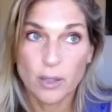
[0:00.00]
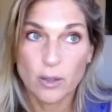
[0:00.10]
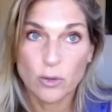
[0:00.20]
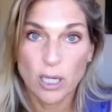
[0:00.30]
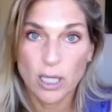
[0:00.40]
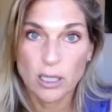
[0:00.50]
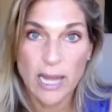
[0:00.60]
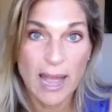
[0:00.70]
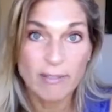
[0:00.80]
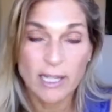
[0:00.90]
trying to
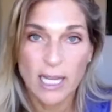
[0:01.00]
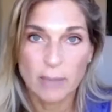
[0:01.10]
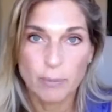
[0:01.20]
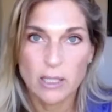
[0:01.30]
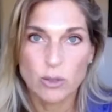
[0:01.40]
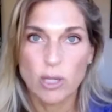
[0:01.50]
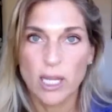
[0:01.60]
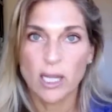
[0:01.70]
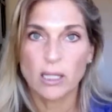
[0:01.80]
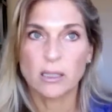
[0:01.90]
navigate because you
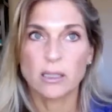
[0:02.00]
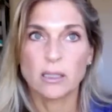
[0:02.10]
can't